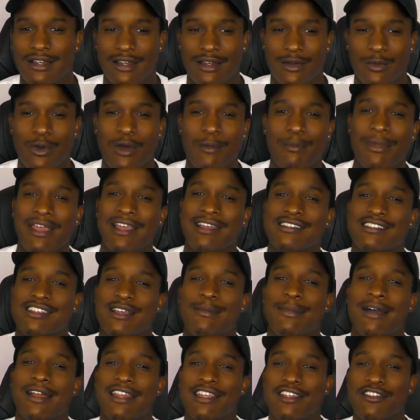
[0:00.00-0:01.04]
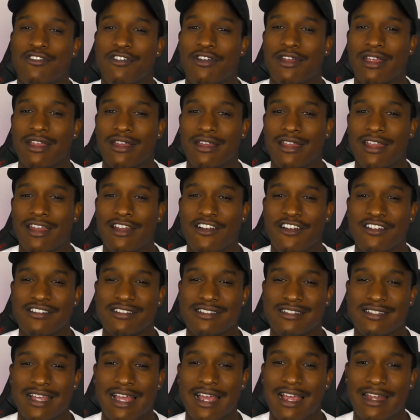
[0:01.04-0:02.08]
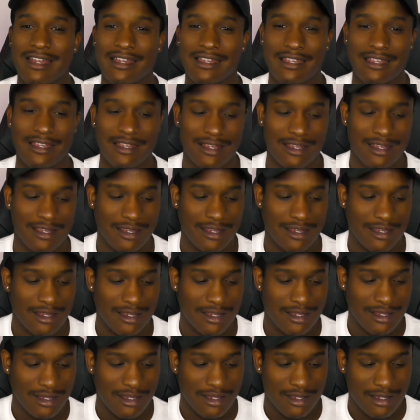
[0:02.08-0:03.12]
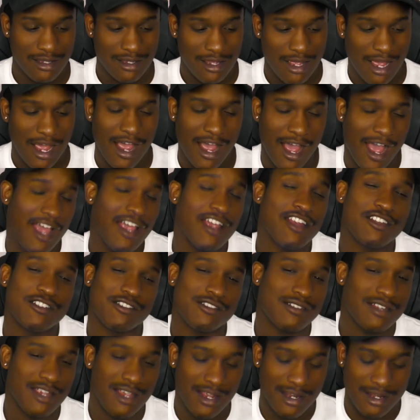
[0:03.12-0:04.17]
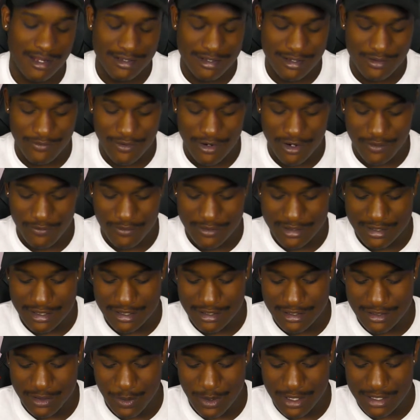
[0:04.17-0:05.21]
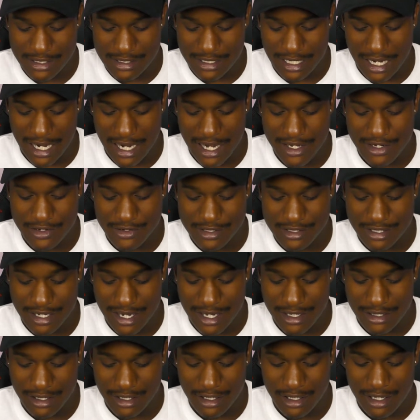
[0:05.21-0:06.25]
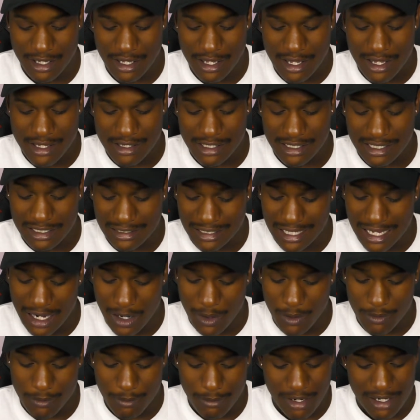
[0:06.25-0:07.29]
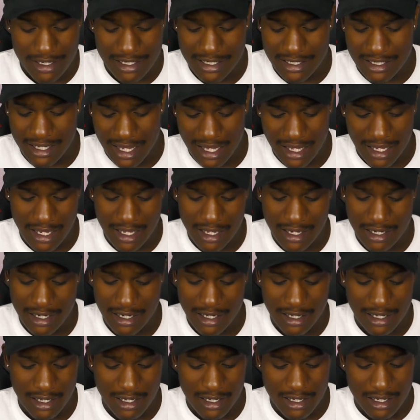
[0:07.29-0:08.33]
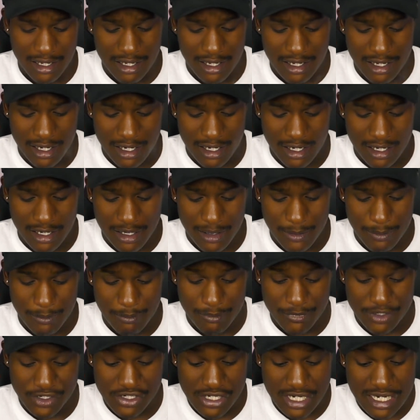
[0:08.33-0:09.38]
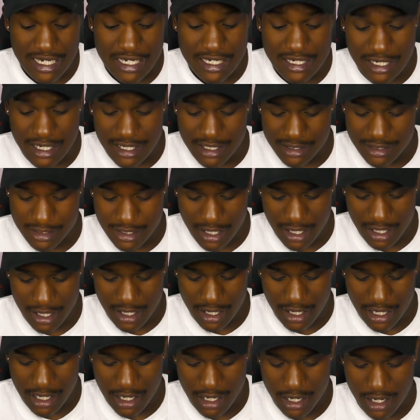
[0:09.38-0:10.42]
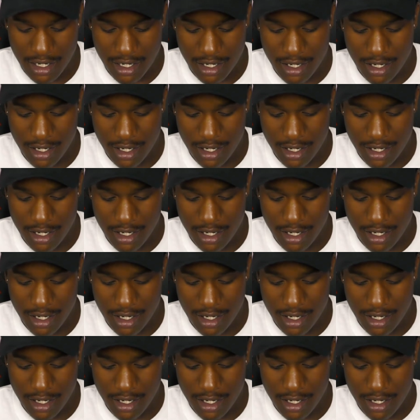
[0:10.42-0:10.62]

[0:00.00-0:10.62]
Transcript: What makes somebody great in our society? I understand it's a very facetious question. Like, I understand the clout, money can, genius can.